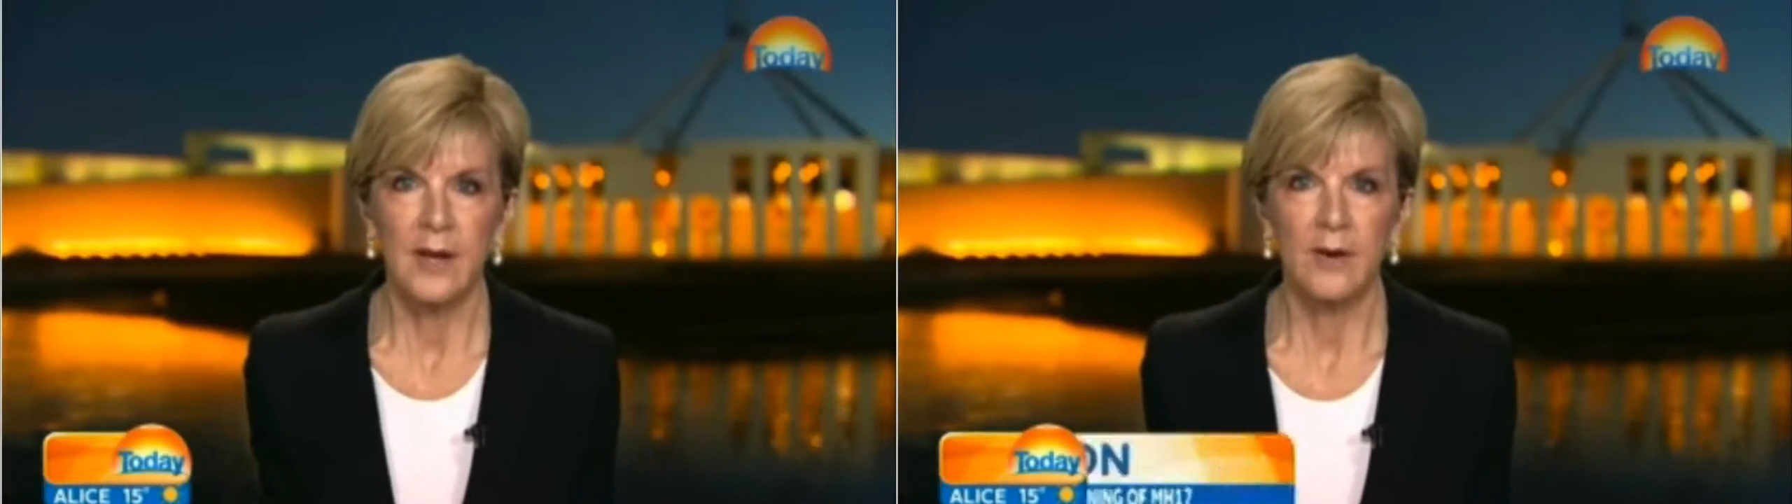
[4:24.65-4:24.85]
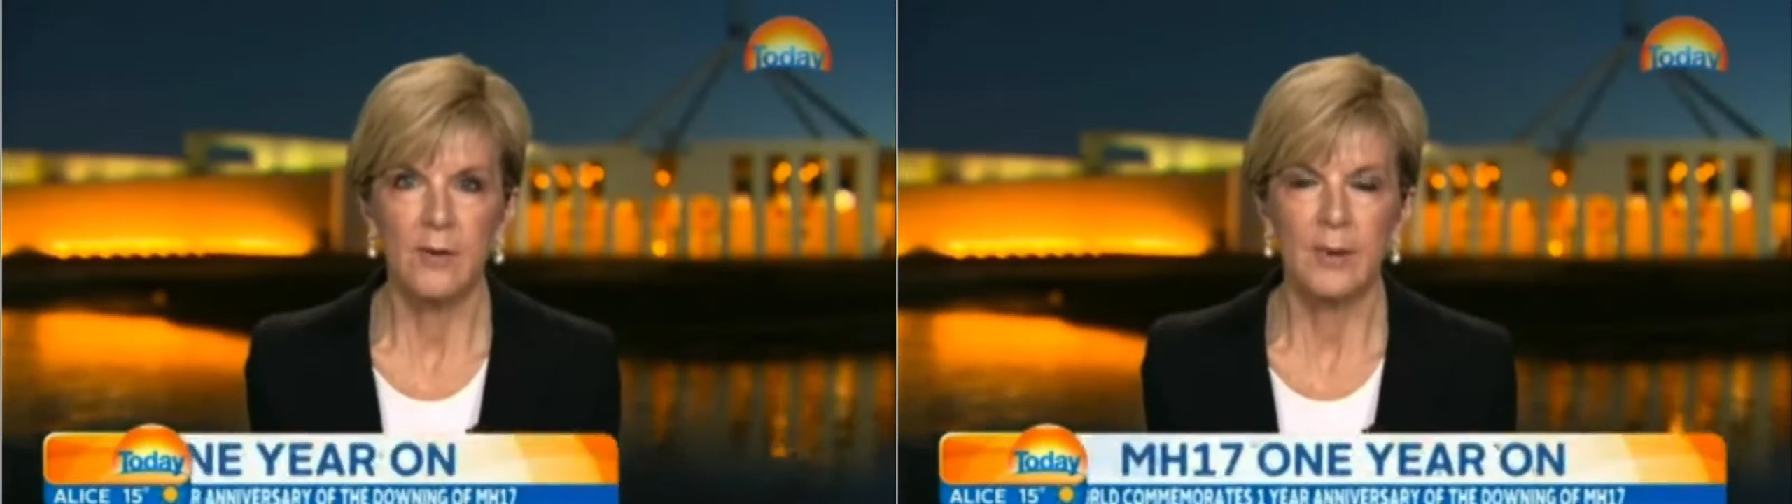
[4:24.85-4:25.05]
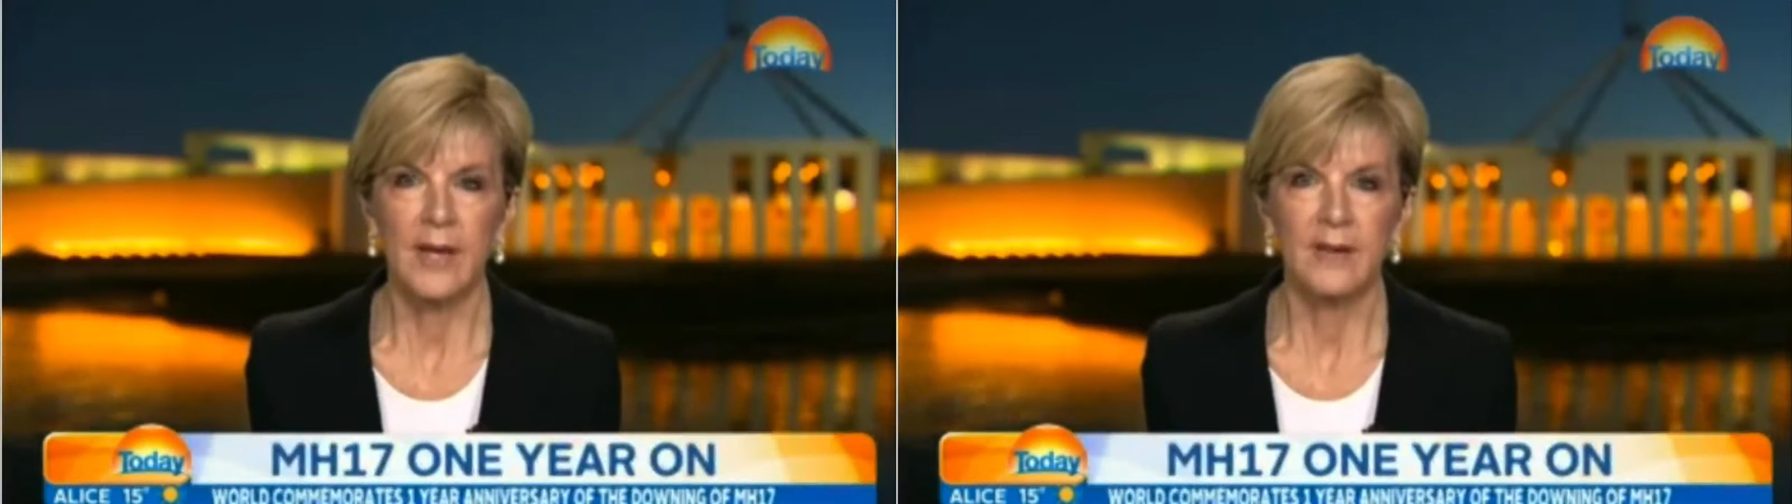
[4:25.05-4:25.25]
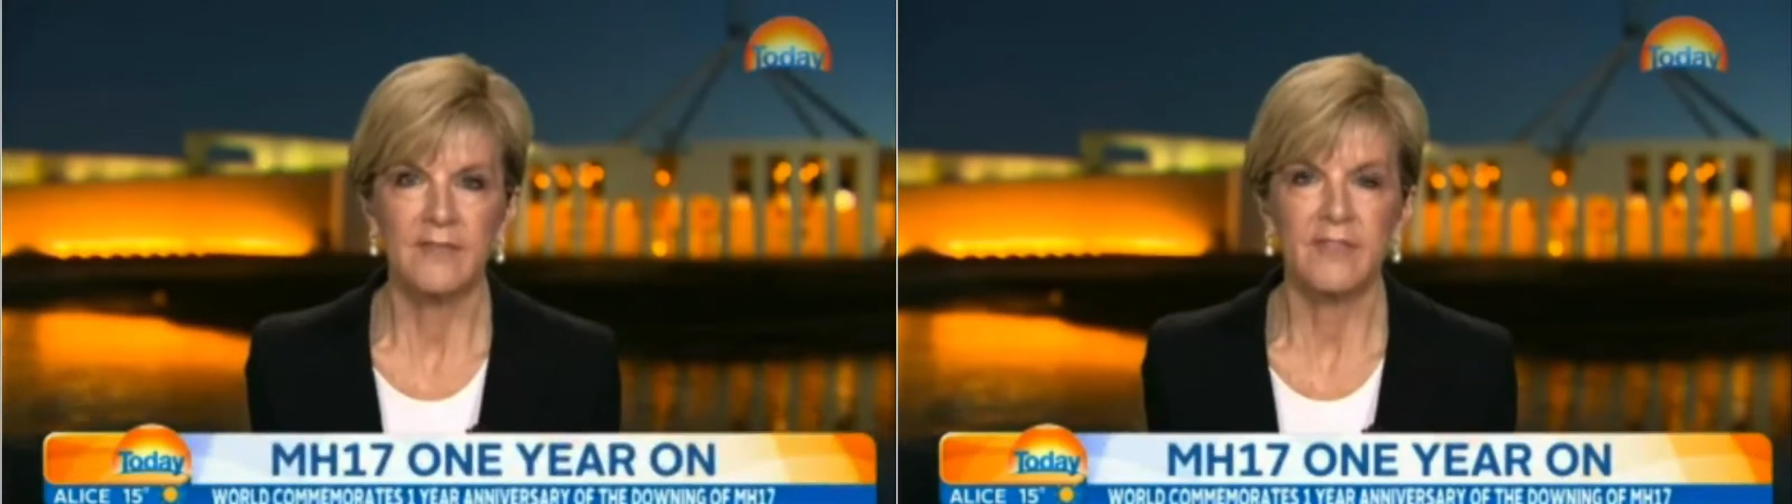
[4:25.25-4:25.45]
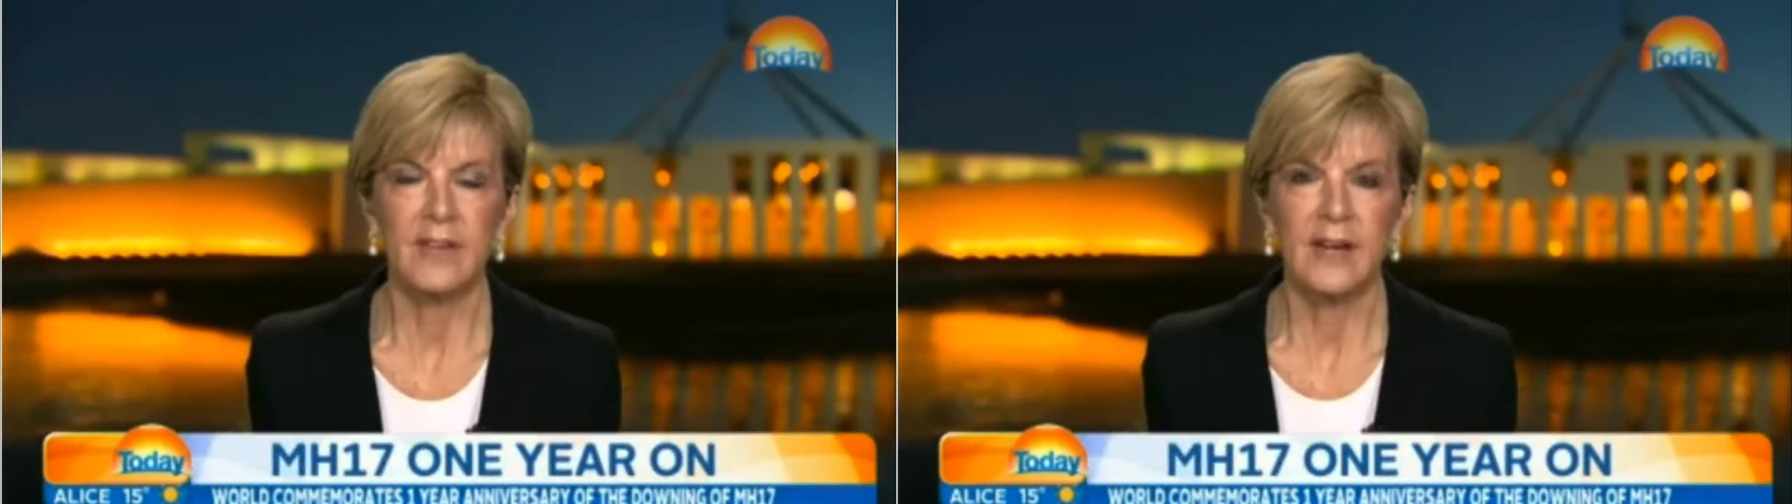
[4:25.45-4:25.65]
aeroplane
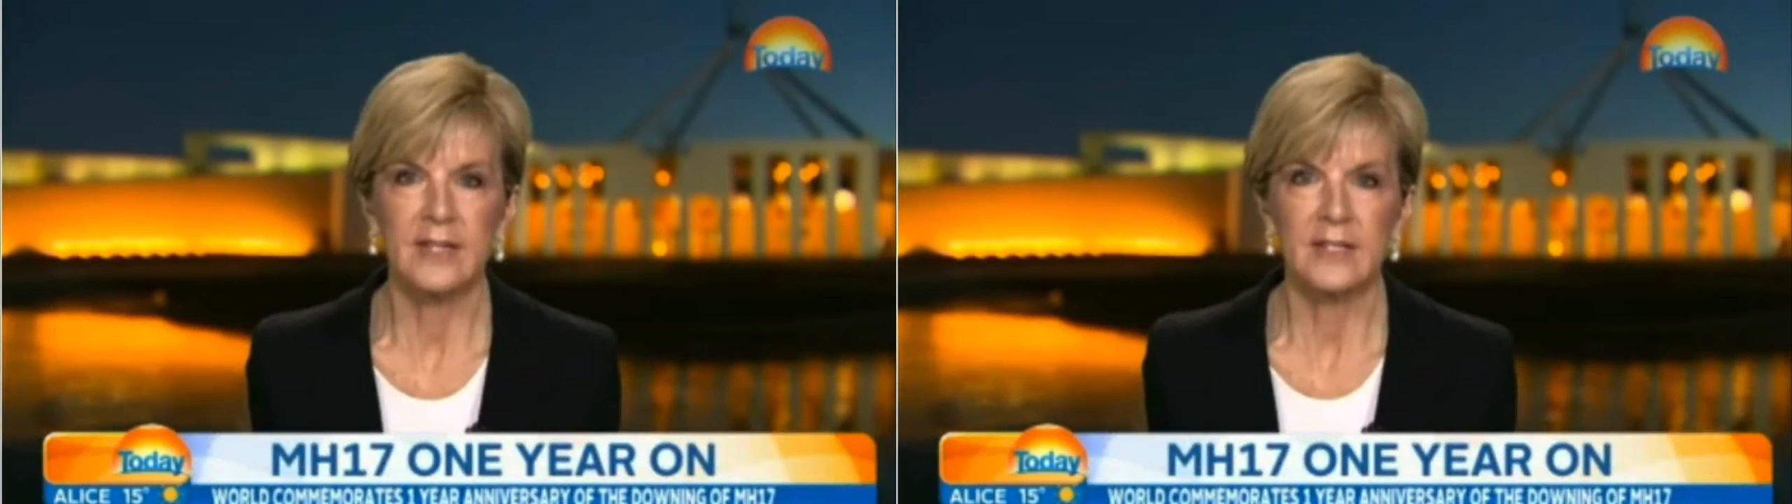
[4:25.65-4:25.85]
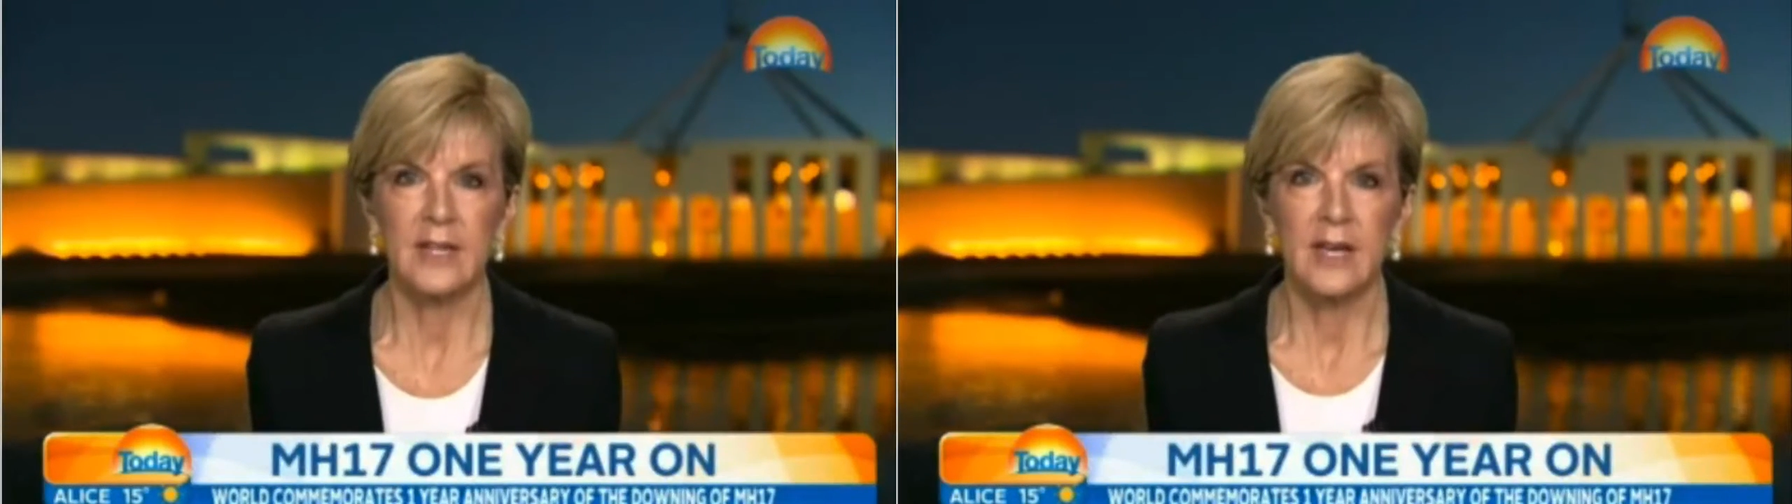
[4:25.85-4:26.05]
flight.